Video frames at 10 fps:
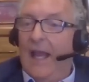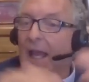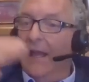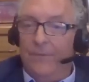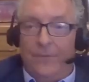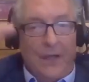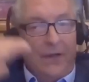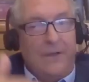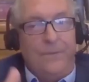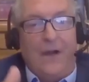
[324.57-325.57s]
And
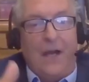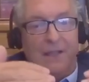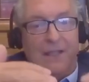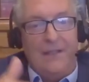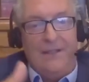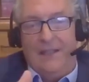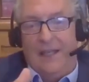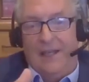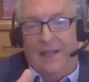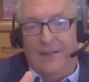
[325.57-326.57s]
very finally at the
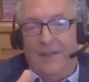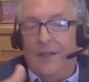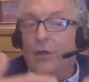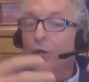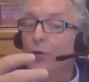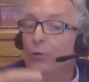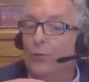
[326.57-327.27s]
end, who?